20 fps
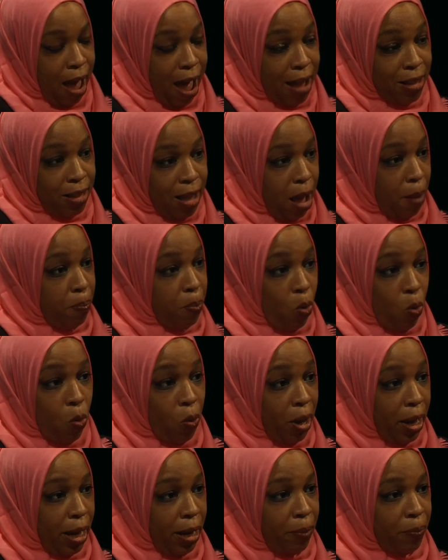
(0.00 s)
at that
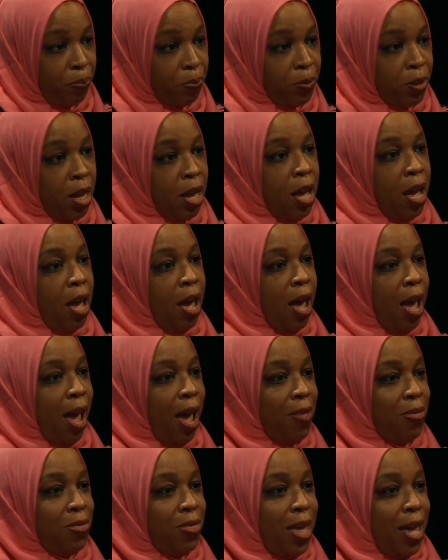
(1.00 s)
point,
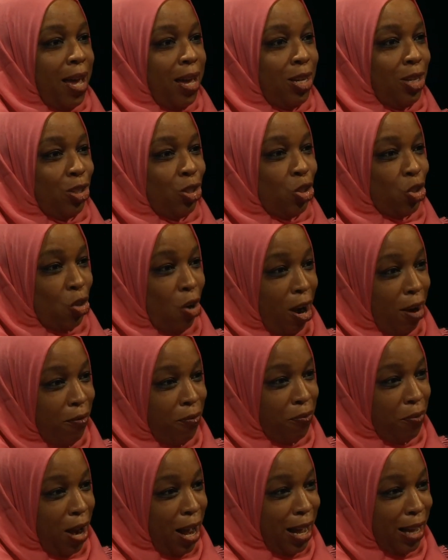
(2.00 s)
and they start
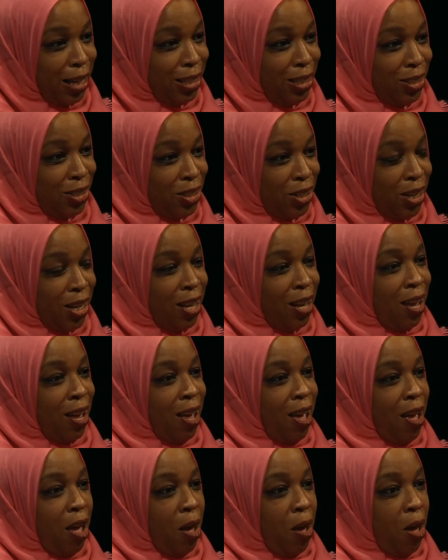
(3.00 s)
fresh,
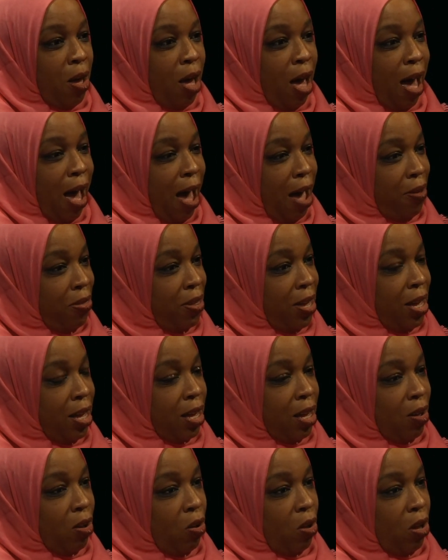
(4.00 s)
I think